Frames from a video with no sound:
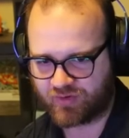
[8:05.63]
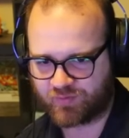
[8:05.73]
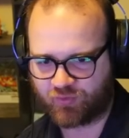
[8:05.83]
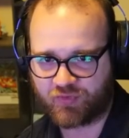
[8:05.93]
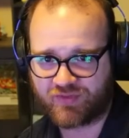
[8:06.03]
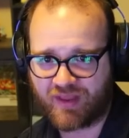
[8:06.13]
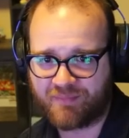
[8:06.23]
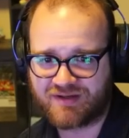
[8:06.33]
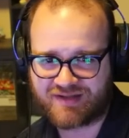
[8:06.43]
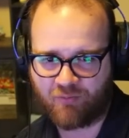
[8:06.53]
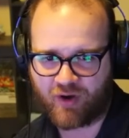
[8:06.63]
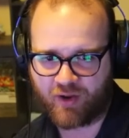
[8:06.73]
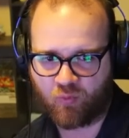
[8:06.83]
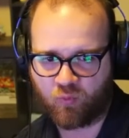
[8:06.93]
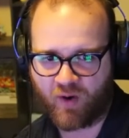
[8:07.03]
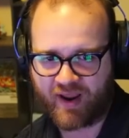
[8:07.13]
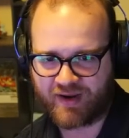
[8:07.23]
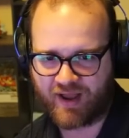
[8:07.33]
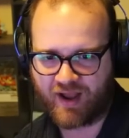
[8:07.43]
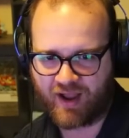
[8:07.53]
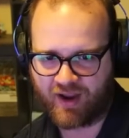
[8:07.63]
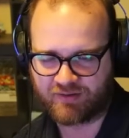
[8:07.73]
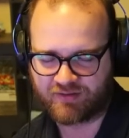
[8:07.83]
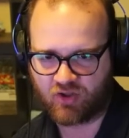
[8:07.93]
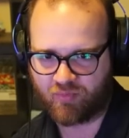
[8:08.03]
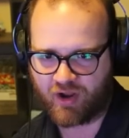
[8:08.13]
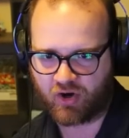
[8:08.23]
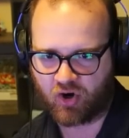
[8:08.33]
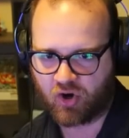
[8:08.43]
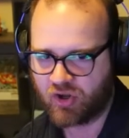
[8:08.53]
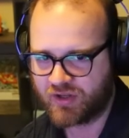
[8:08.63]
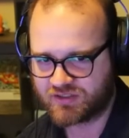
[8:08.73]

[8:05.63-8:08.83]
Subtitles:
So I think that means I want to wait on Killmonger.